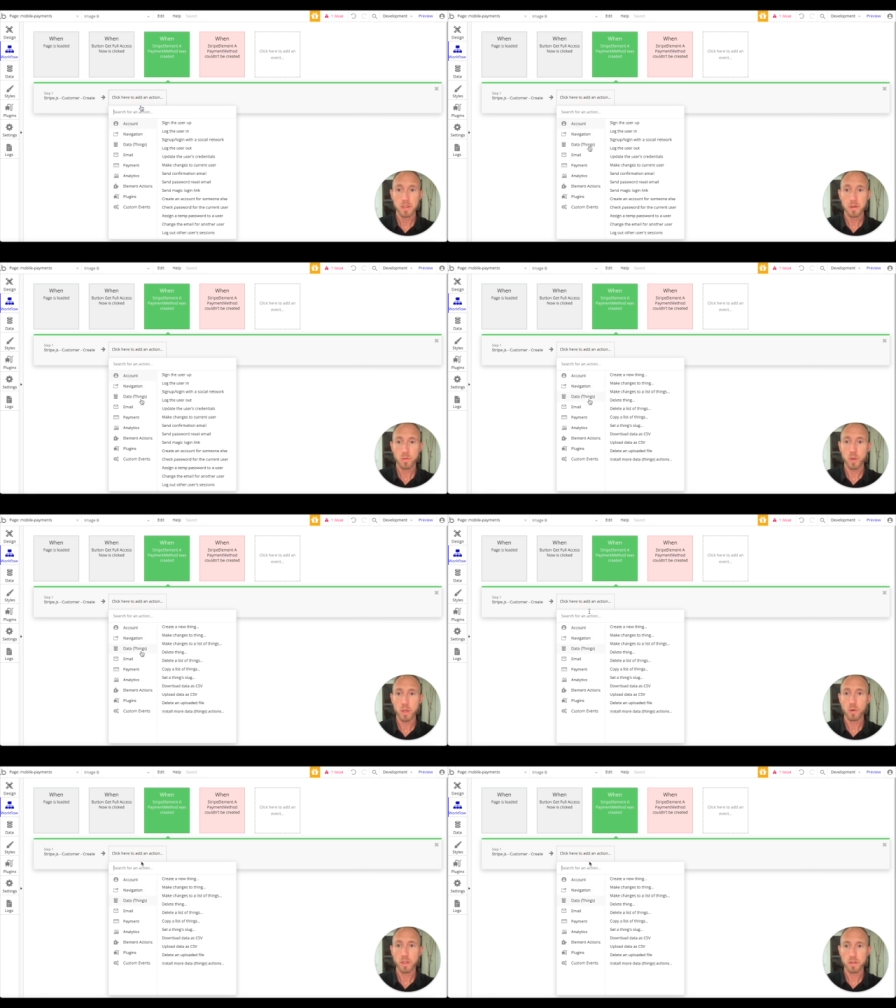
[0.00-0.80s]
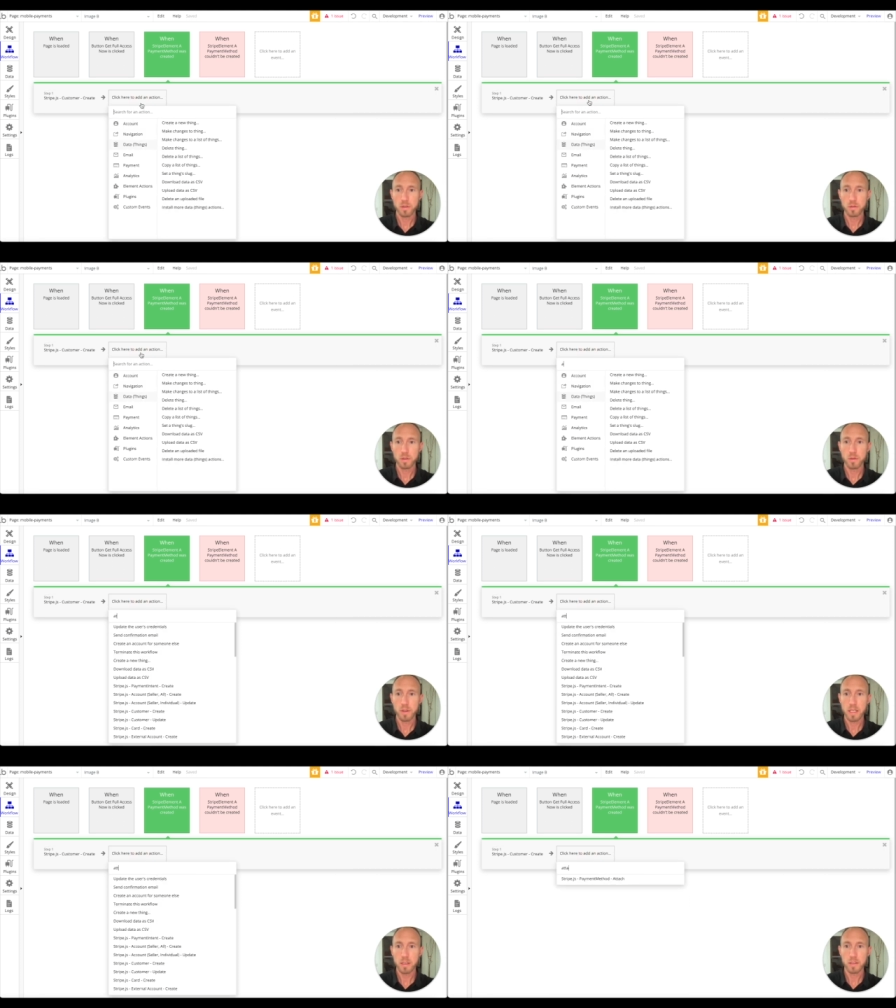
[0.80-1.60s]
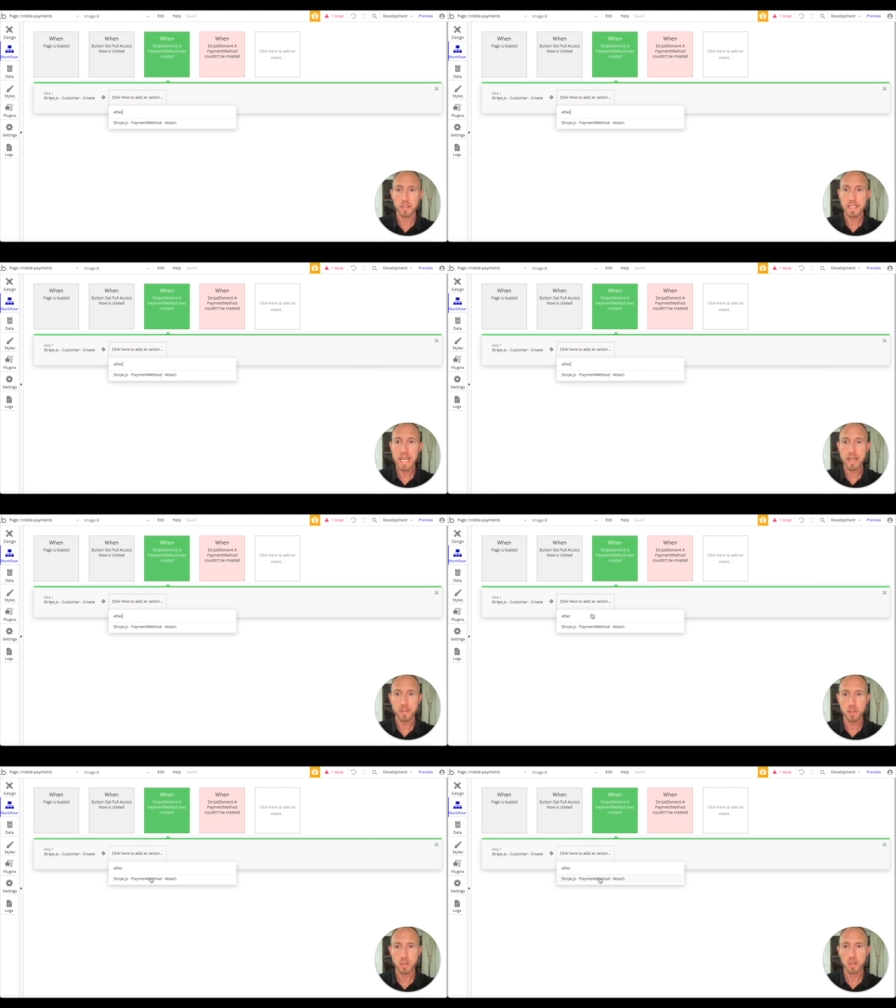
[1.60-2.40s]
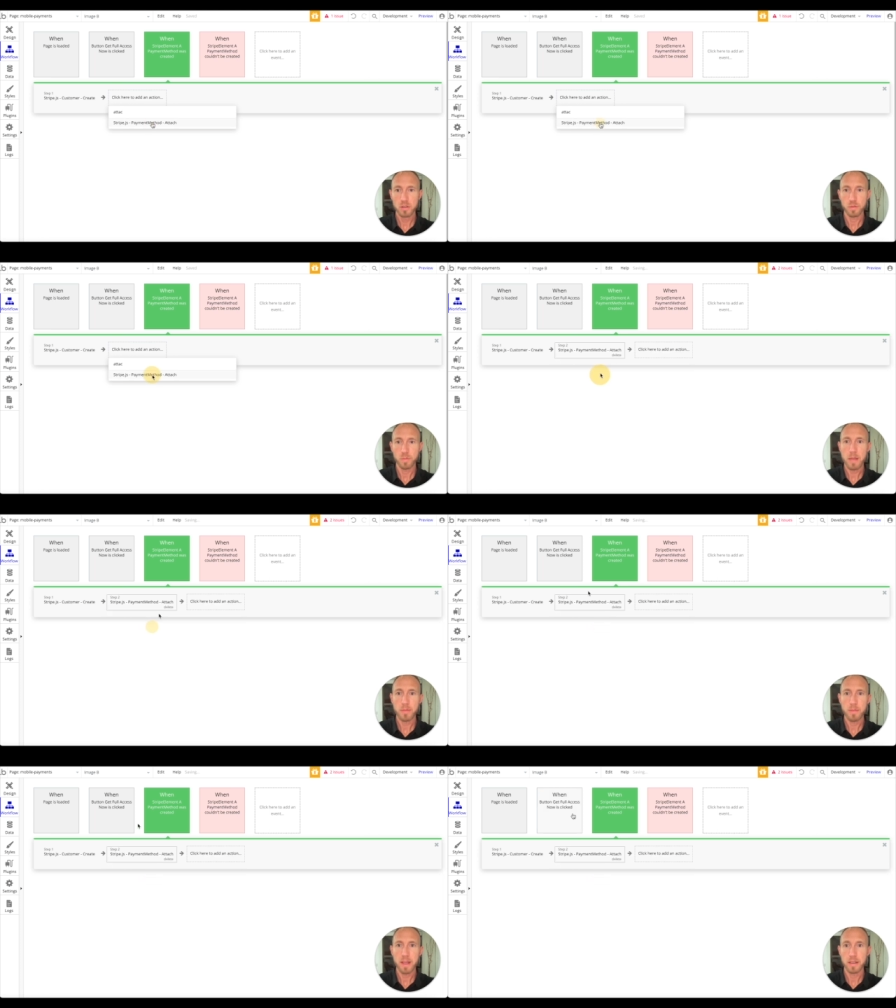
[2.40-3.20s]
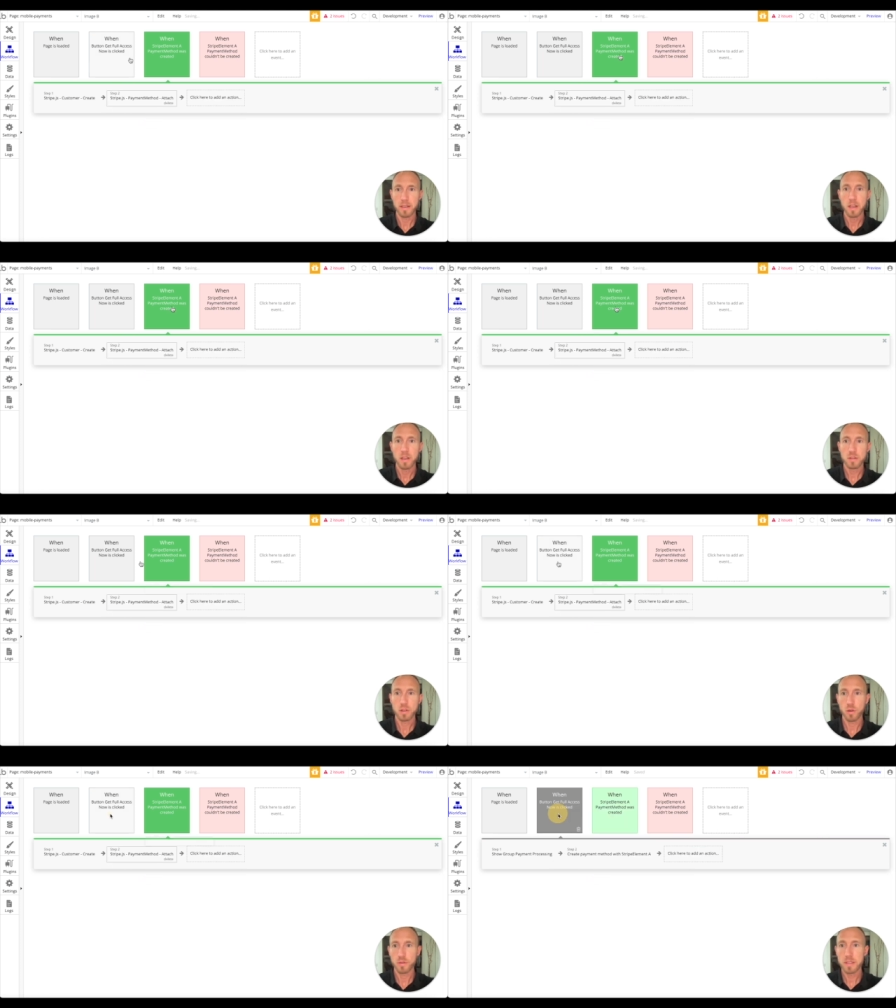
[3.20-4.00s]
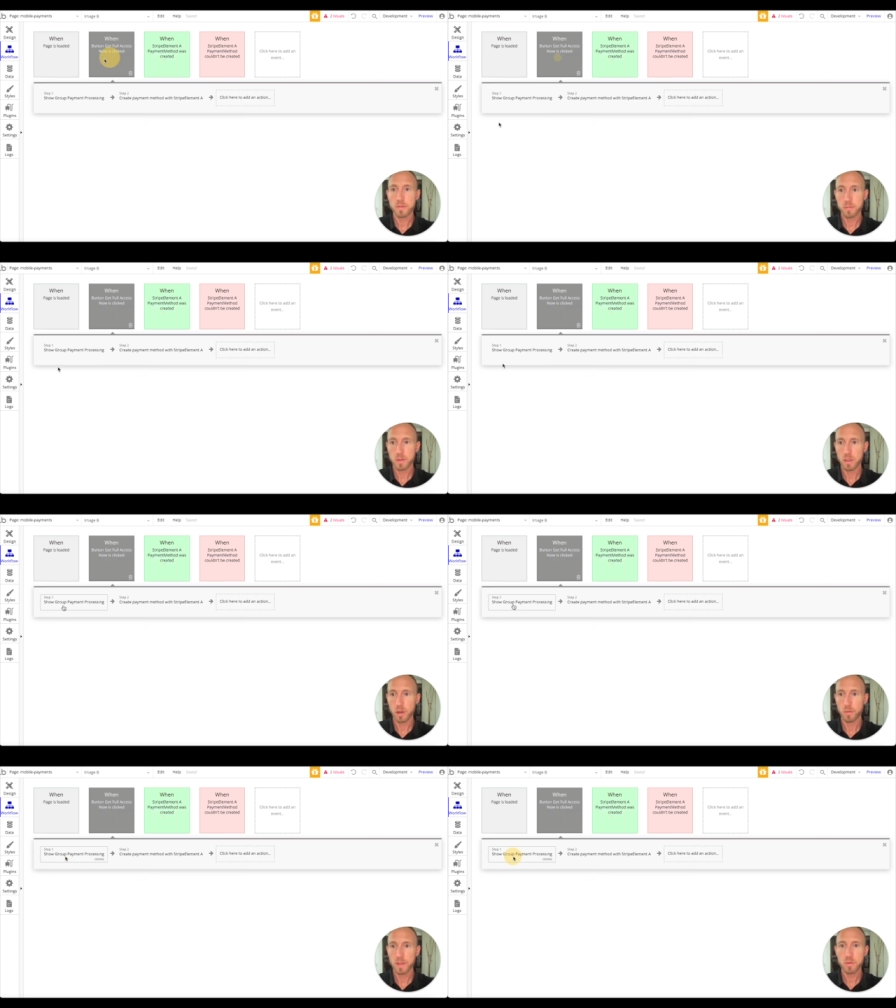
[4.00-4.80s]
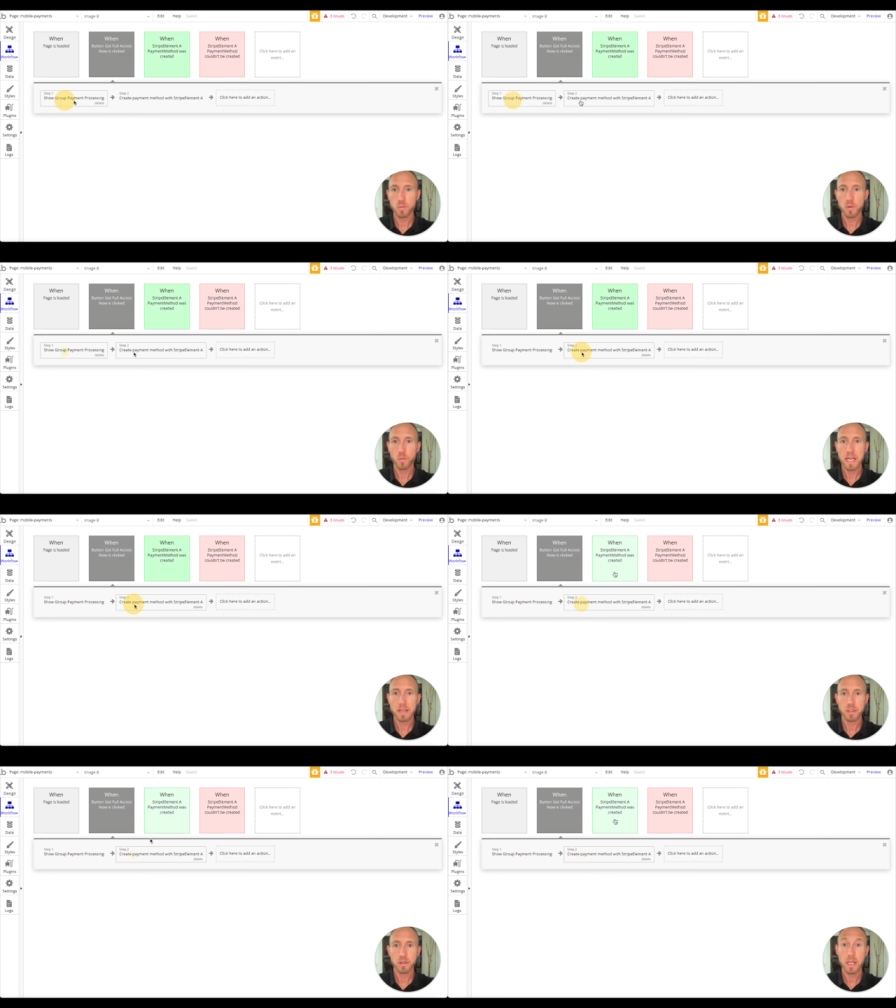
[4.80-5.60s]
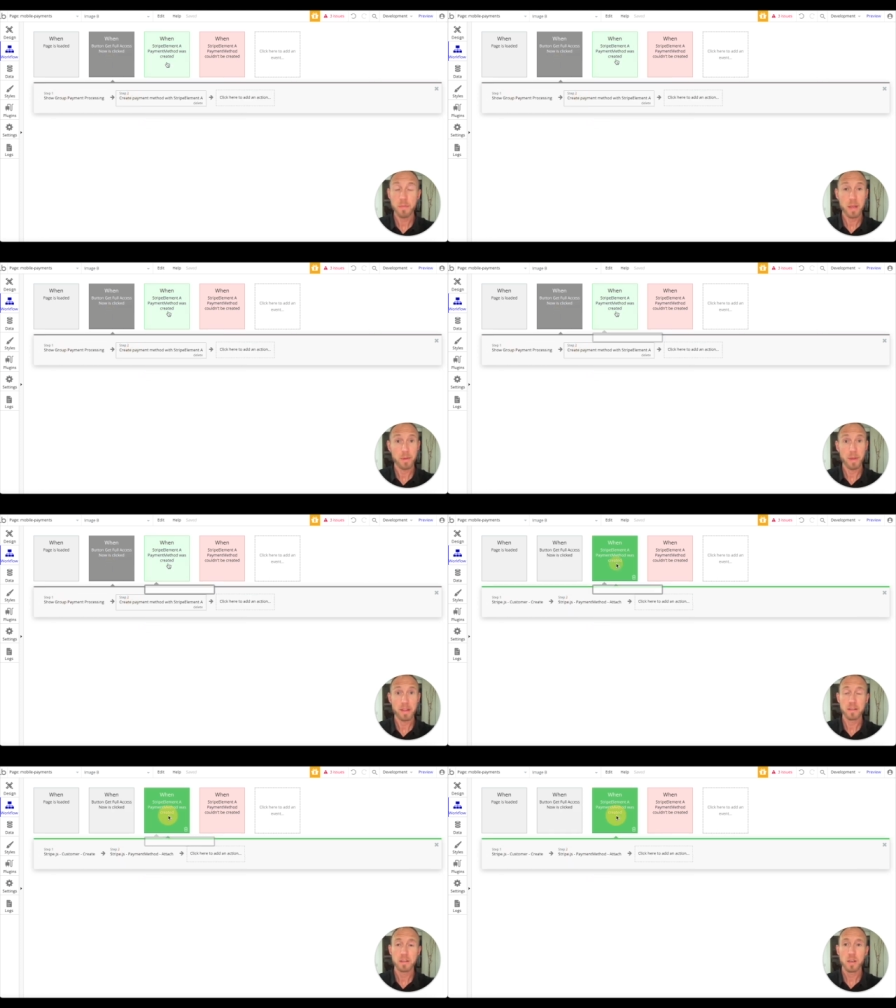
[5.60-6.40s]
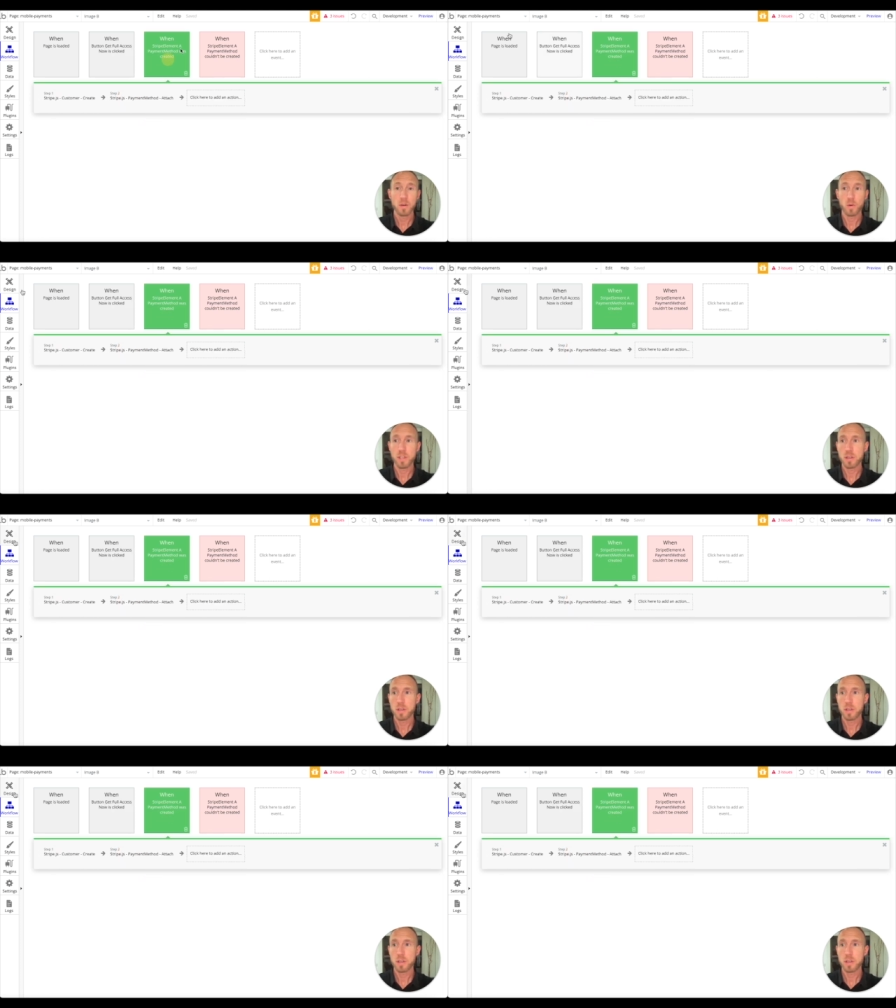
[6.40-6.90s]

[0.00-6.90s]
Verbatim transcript: we want to do a thing called attach, so payment method. So this, you know, this one went out to create a payment method, which